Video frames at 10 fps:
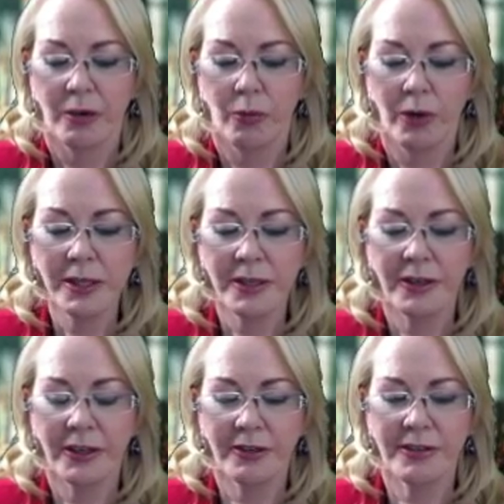
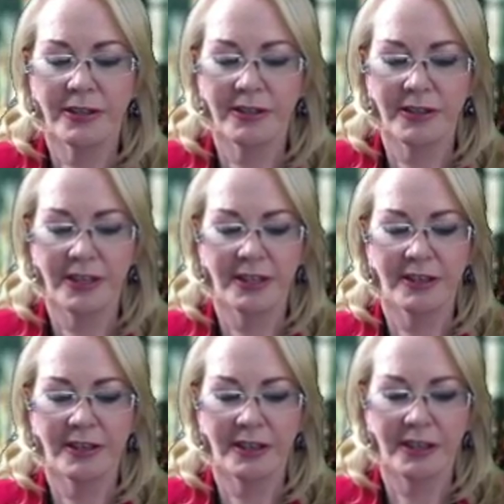What goes on
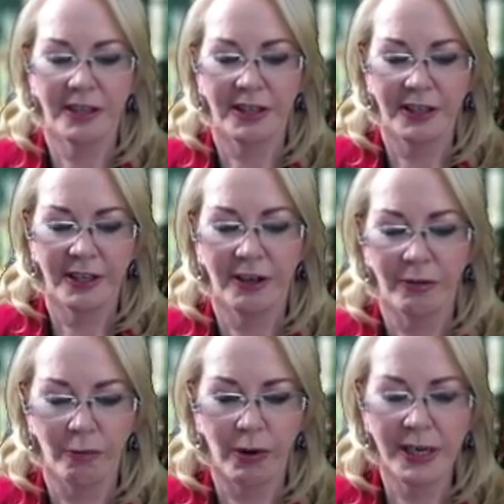here,
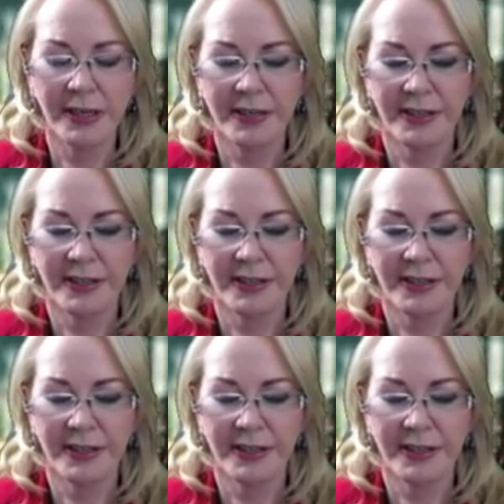in one